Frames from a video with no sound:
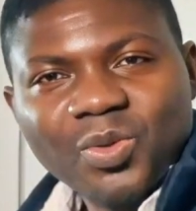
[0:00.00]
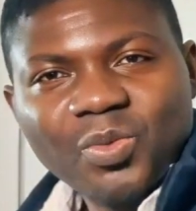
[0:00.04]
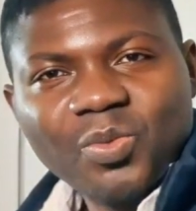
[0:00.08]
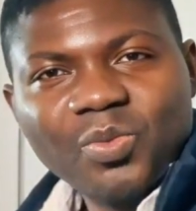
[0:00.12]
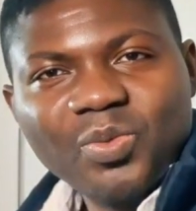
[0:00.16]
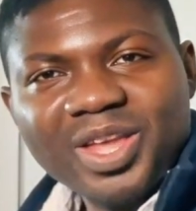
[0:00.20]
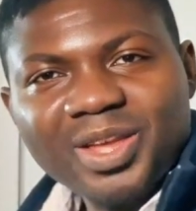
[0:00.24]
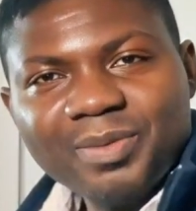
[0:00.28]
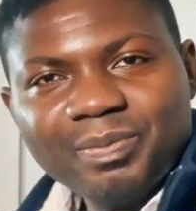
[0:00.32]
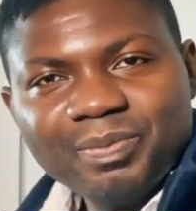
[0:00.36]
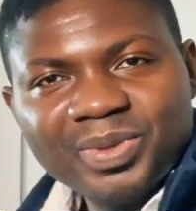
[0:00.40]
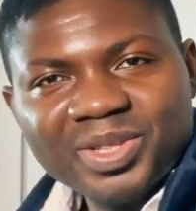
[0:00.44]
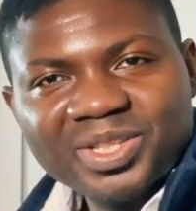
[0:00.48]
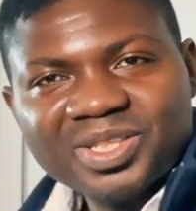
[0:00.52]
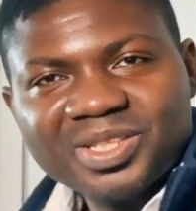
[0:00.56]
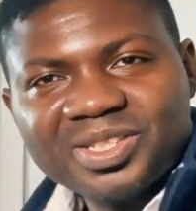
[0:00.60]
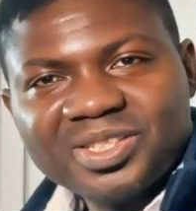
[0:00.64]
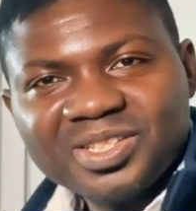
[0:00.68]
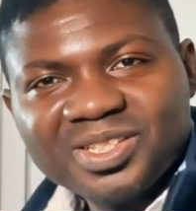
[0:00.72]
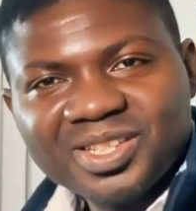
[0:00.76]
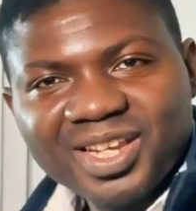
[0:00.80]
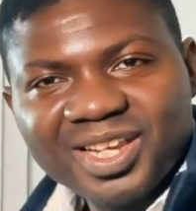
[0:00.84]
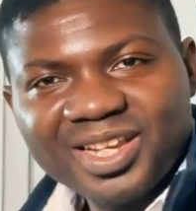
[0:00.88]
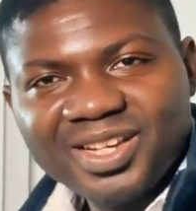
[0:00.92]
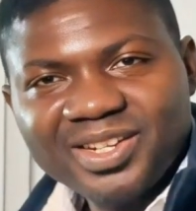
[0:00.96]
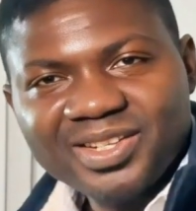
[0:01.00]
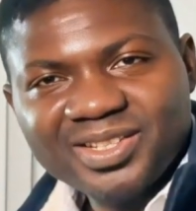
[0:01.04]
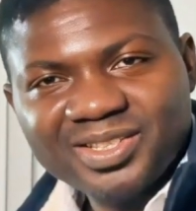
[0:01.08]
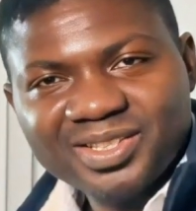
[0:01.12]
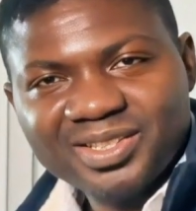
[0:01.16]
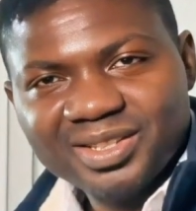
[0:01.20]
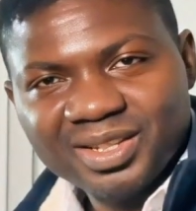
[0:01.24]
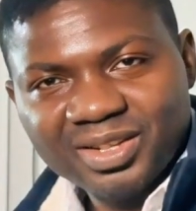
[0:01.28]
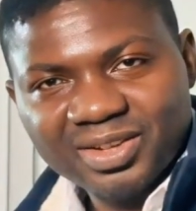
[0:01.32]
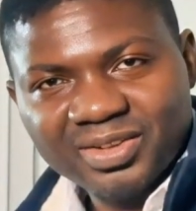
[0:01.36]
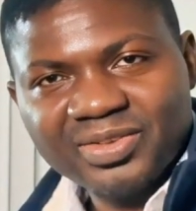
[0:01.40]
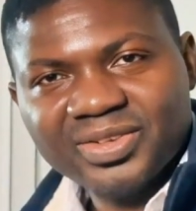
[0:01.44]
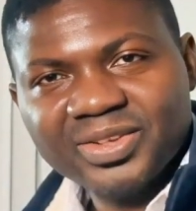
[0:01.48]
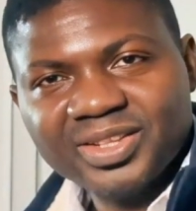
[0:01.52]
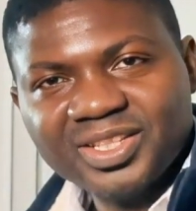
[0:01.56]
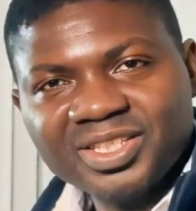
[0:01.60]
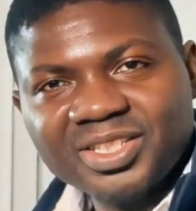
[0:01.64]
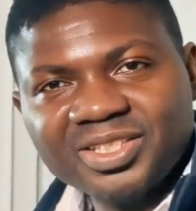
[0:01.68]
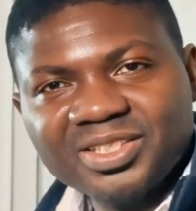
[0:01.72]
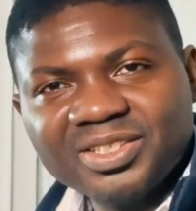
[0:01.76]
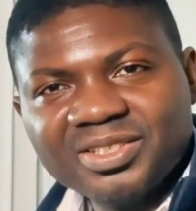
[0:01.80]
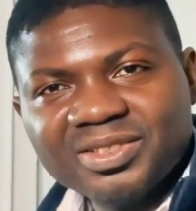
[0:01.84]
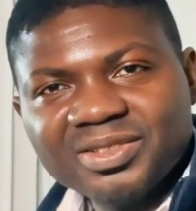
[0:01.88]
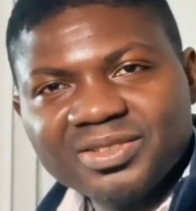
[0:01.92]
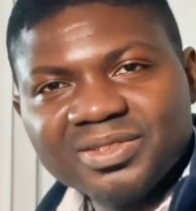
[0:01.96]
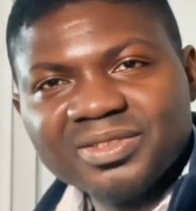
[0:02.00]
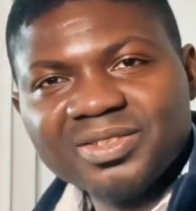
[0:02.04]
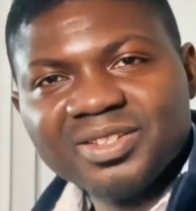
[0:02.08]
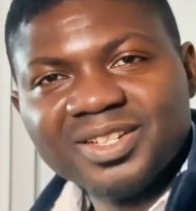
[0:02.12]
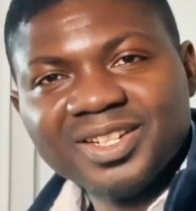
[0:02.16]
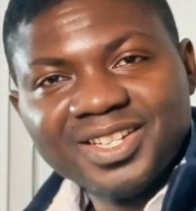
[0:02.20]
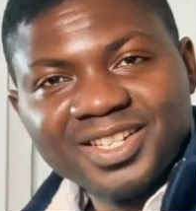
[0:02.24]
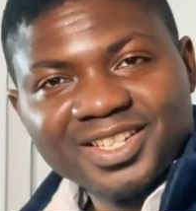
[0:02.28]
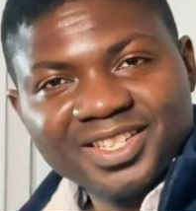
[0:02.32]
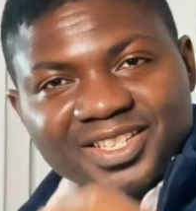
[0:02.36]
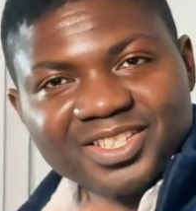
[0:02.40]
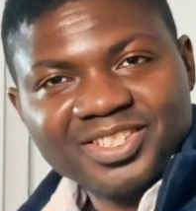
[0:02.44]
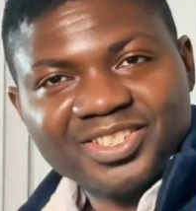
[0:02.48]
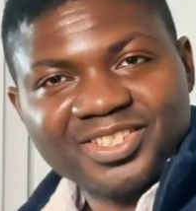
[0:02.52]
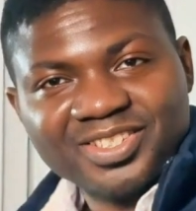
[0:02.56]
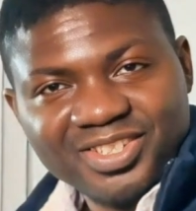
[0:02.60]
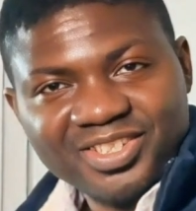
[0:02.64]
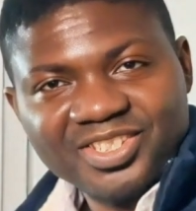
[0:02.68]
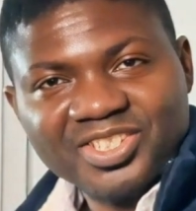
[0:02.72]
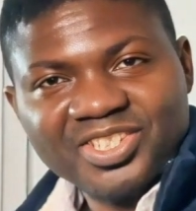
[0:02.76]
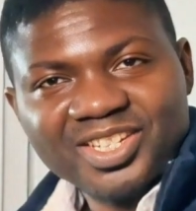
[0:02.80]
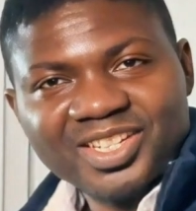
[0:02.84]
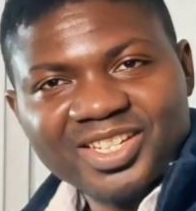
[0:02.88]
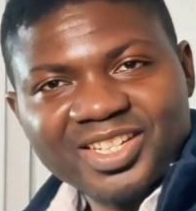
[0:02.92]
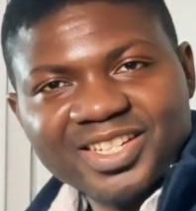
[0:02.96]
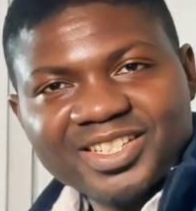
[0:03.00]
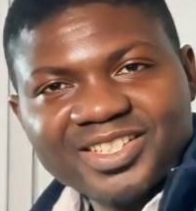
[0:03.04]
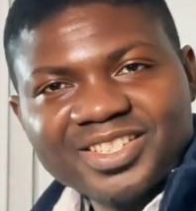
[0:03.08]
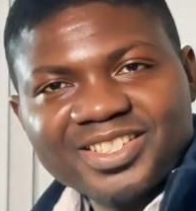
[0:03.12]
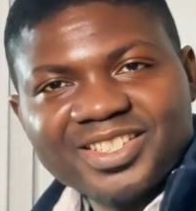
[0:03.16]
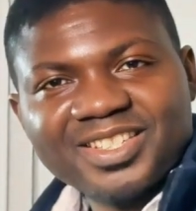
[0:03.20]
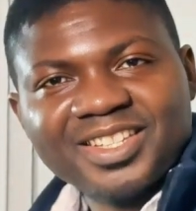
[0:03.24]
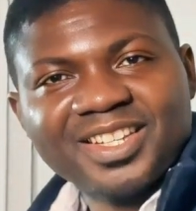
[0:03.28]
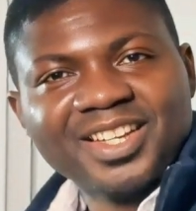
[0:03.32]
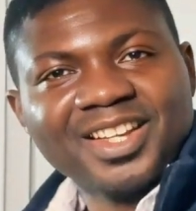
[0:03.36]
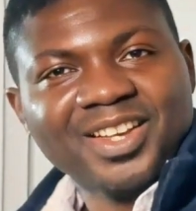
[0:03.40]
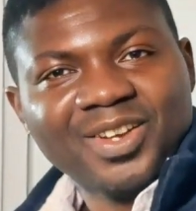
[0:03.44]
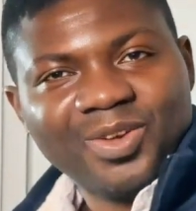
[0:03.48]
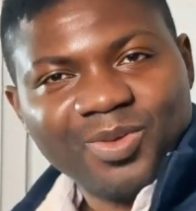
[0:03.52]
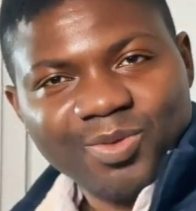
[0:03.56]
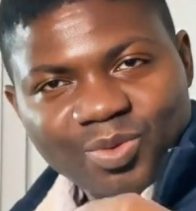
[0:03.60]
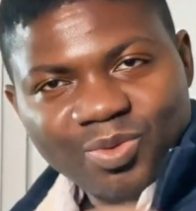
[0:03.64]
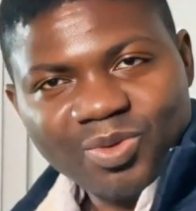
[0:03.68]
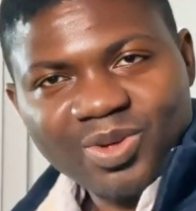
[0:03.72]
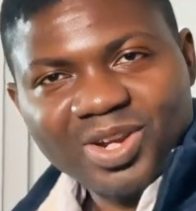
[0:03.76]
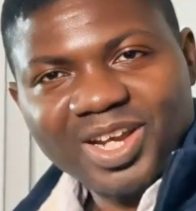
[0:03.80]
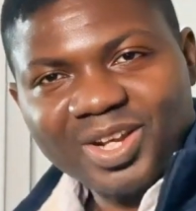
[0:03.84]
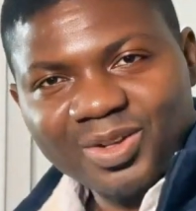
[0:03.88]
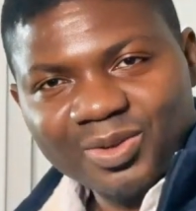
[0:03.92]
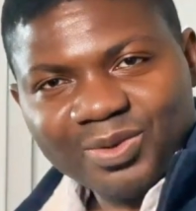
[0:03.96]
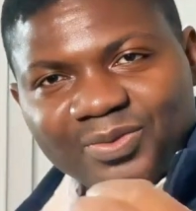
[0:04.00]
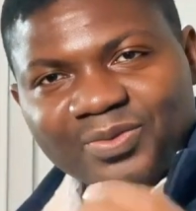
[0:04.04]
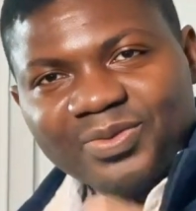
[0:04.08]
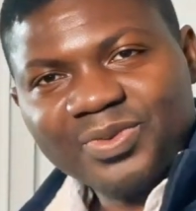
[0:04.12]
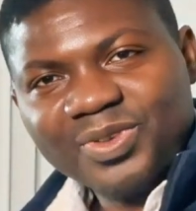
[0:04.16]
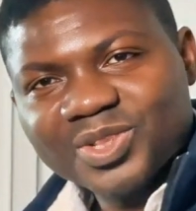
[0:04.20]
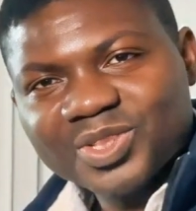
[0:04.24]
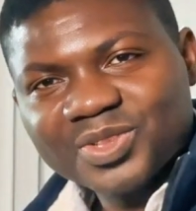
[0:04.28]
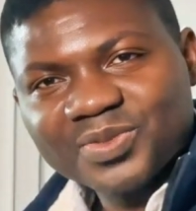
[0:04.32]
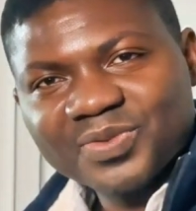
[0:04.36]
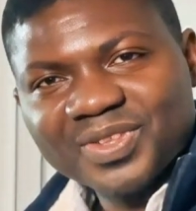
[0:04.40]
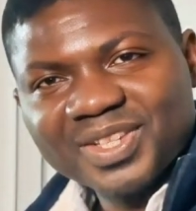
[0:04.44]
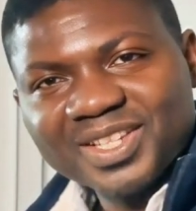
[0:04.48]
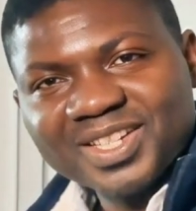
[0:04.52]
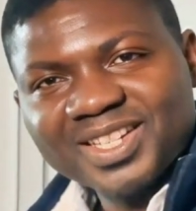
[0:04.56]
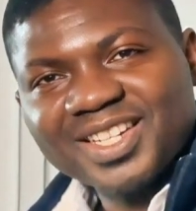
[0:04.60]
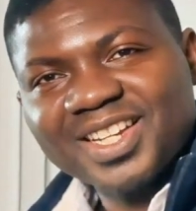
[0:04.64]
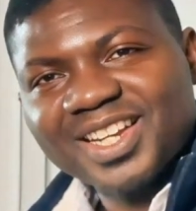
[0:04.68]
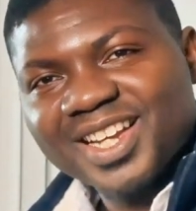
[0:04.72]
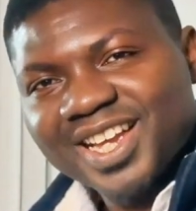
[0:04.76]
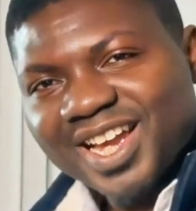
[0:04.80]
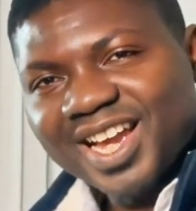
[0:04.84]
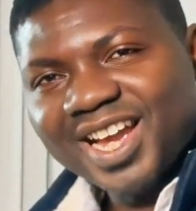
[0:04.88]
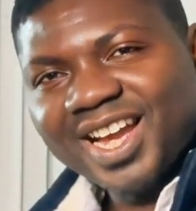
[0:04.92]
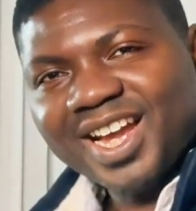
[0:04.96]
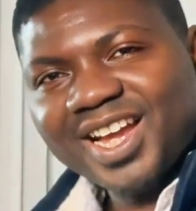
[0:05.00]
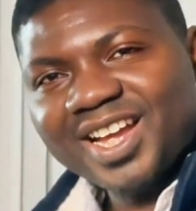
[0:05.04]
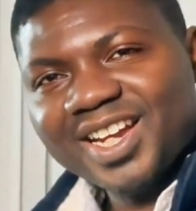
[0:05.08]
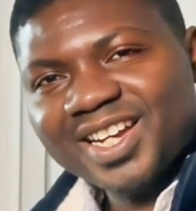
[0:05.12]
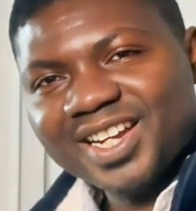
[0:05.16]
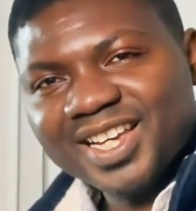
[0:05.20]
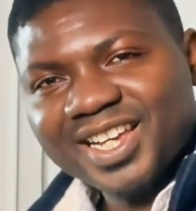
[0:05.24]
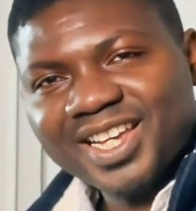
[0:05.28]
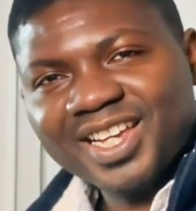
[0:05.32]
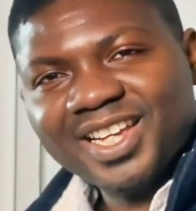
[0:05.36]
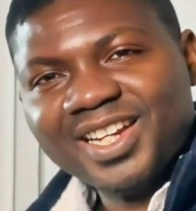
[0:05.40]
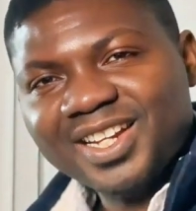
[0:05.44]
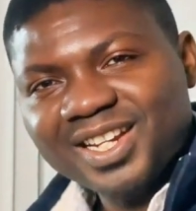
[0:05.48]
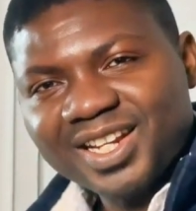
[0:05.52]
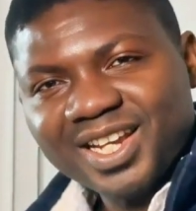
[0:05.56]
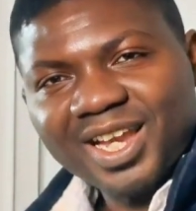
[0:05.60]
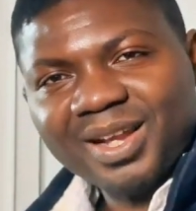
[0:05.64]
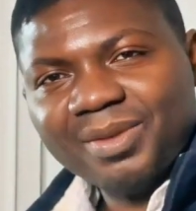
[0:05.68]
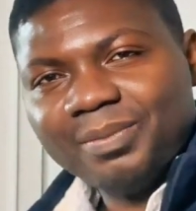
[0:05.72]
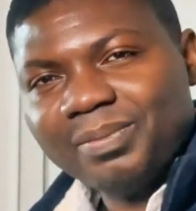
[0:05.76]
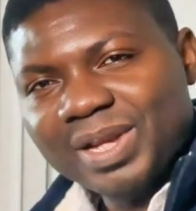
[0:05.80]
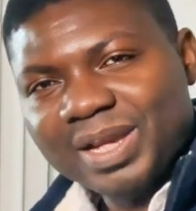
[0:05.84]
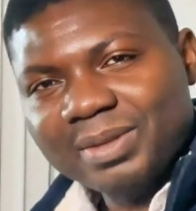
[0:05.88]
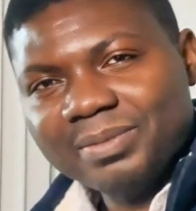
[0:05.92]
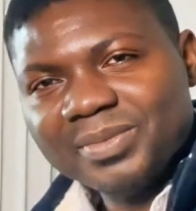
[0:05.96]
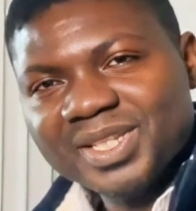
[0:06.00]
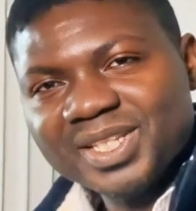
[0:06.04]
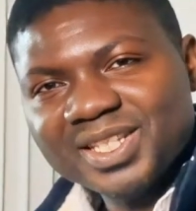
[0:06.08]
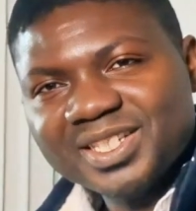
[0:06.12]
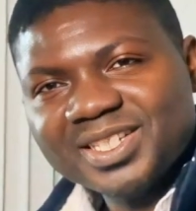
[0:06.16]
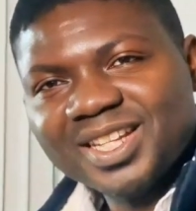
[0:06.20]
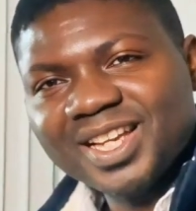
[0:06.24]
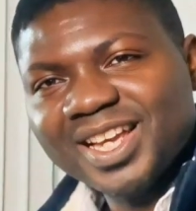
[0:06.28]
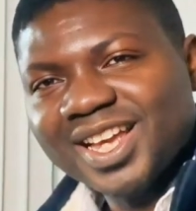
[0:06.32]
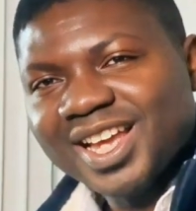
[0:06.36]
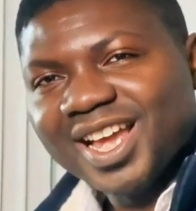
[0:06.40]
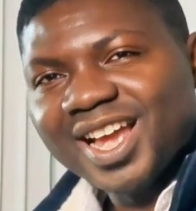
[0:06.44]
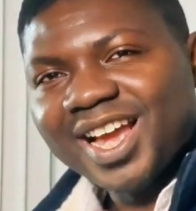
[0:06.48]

where pesticides residue such as organophosphate and N-carbamide